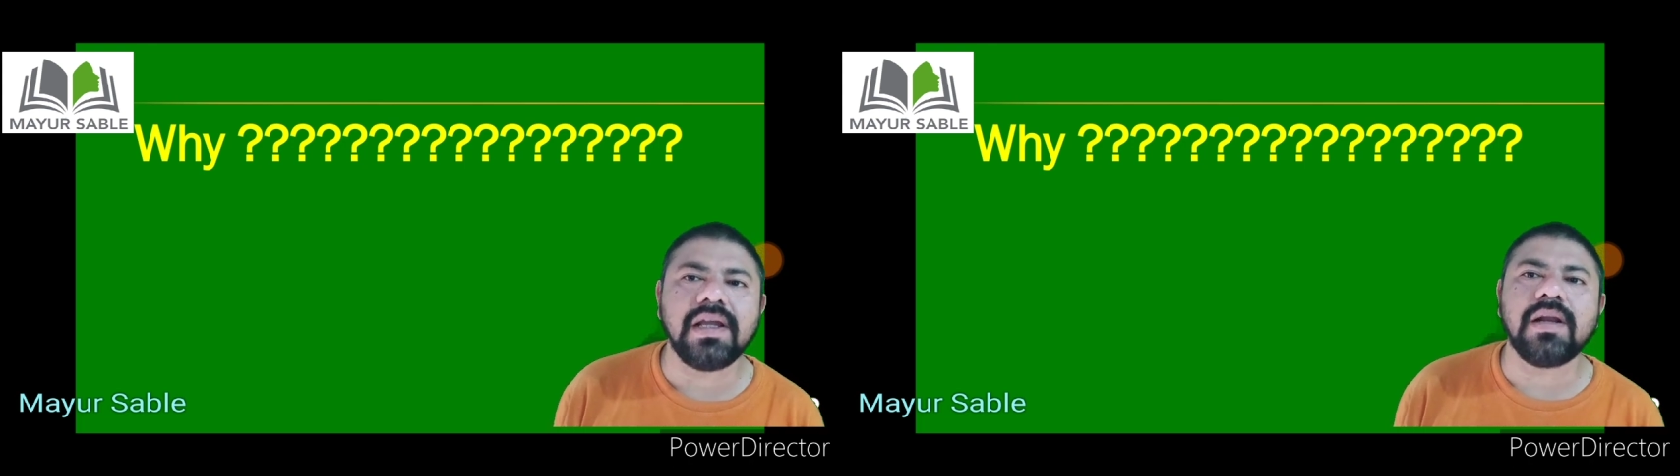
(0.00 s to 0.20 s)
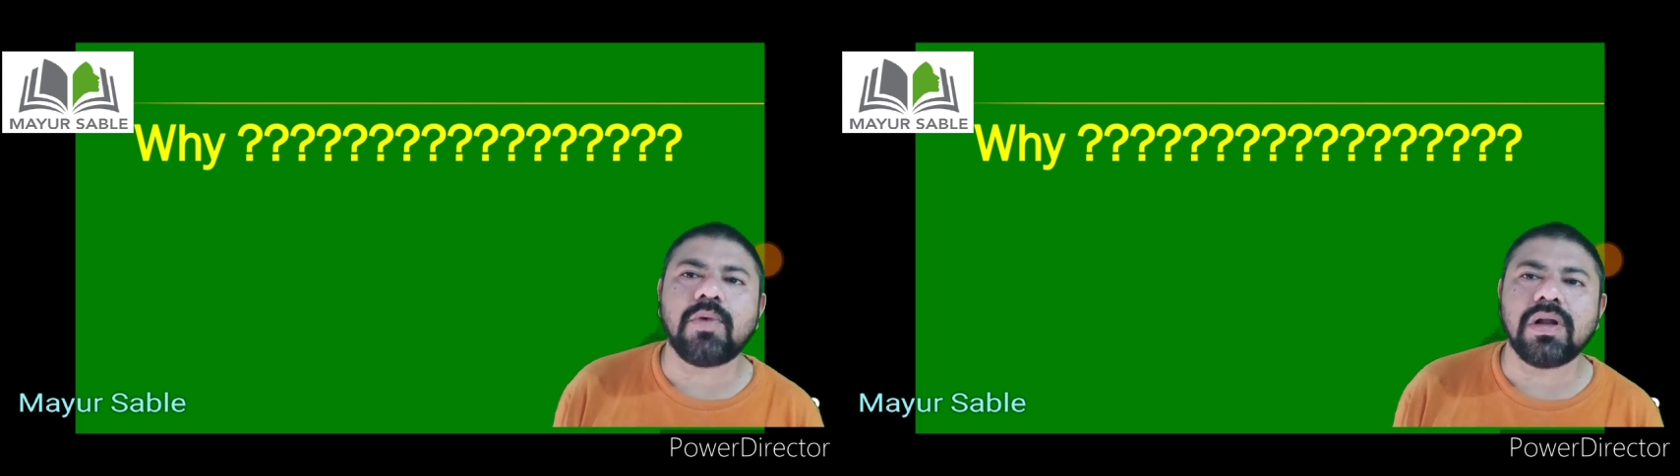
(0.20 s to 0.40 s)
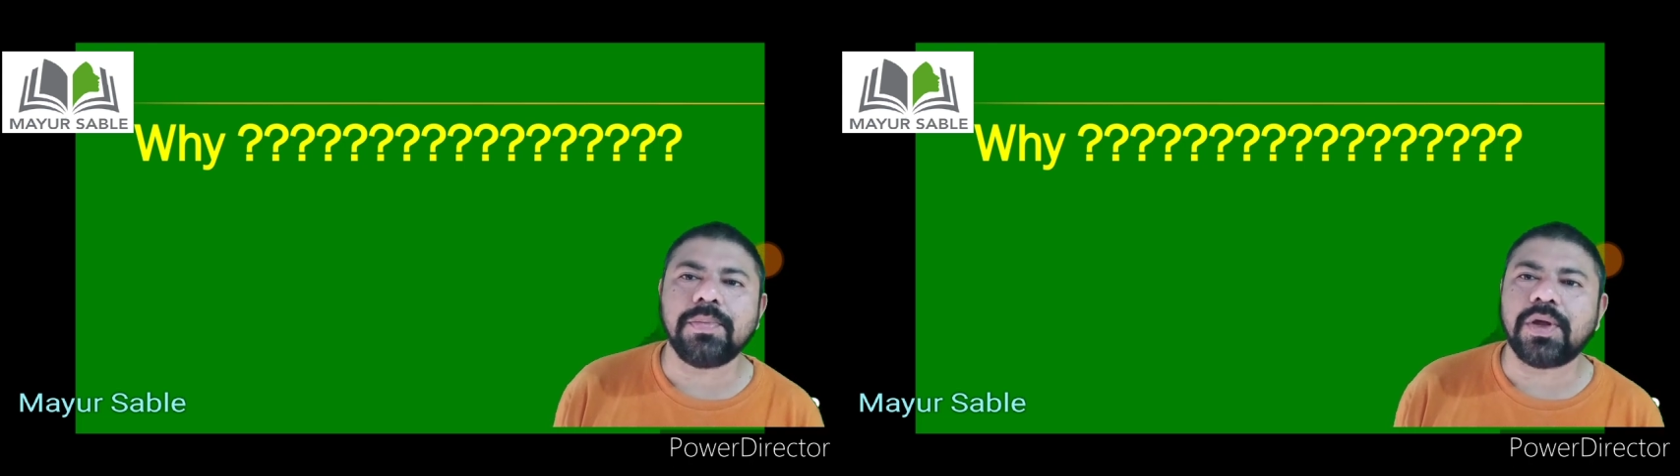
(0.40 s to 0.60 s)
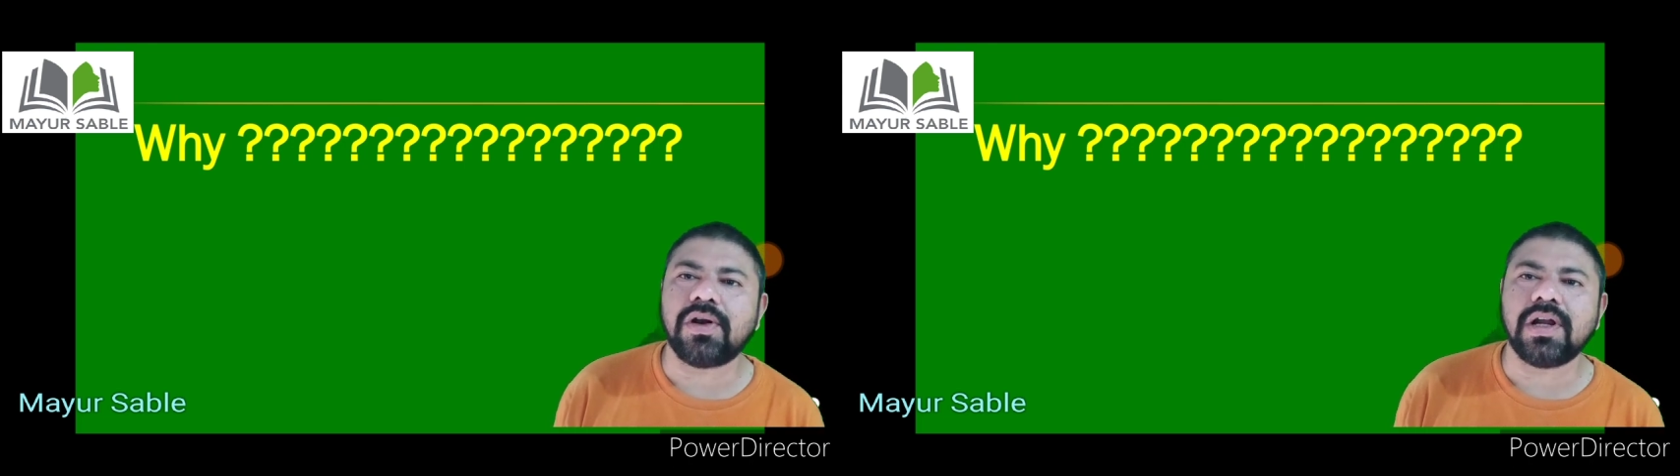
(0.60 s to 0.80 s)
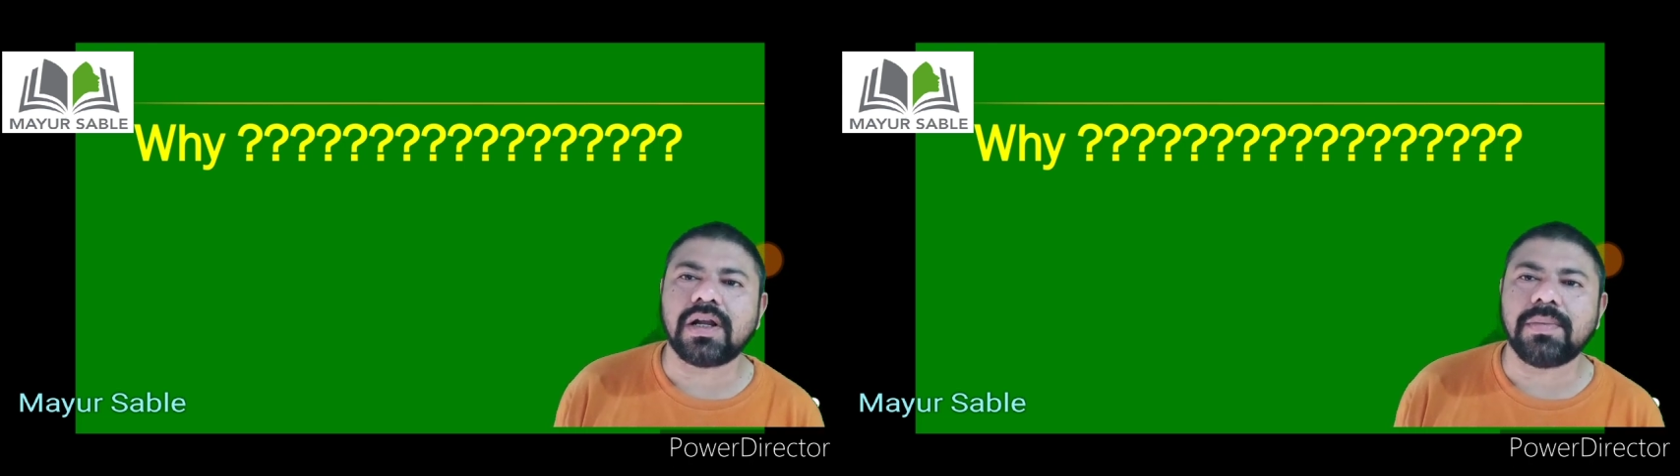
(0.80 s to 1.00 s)
in a modern
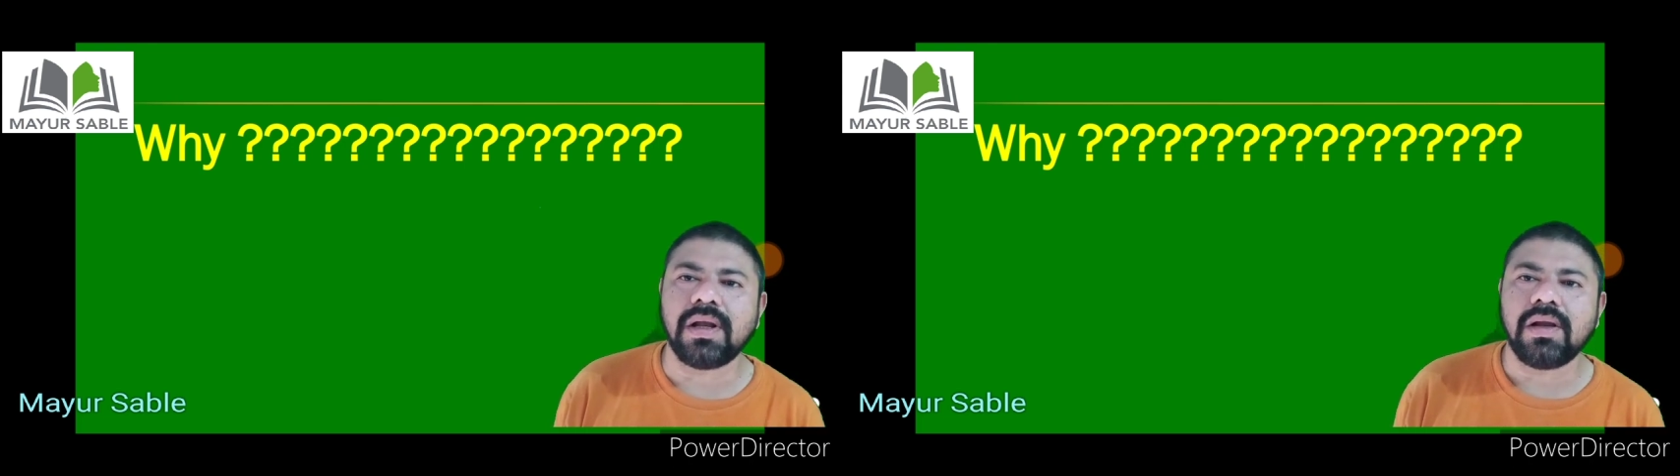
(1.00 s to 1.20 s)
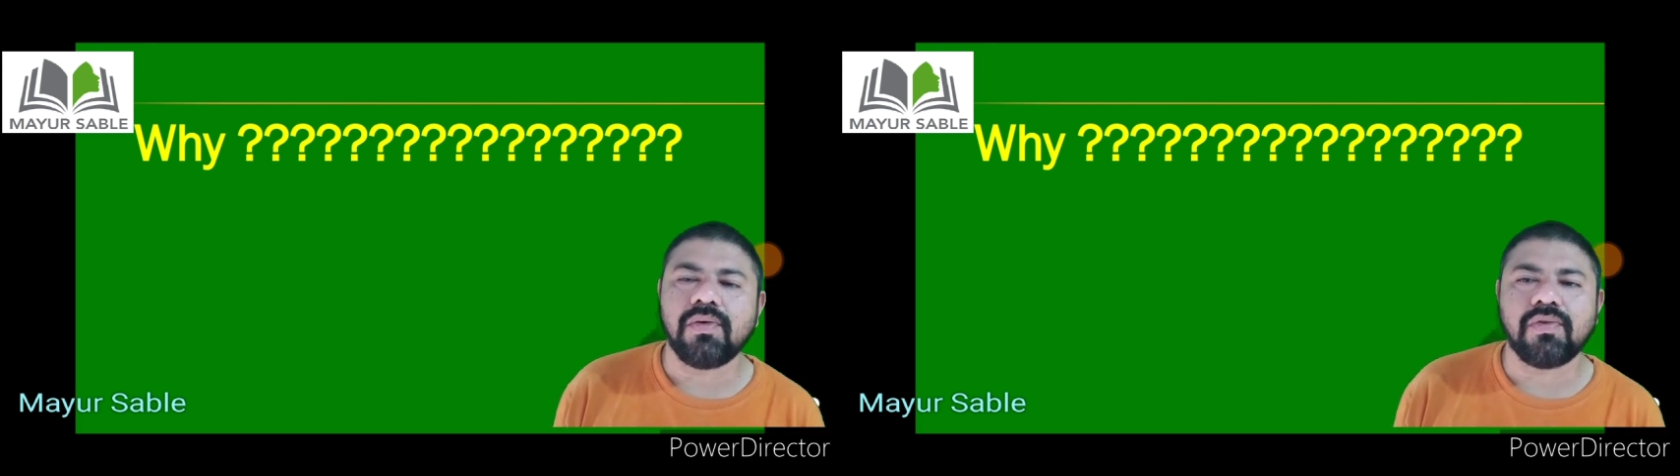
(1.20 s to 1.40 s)
periodic table,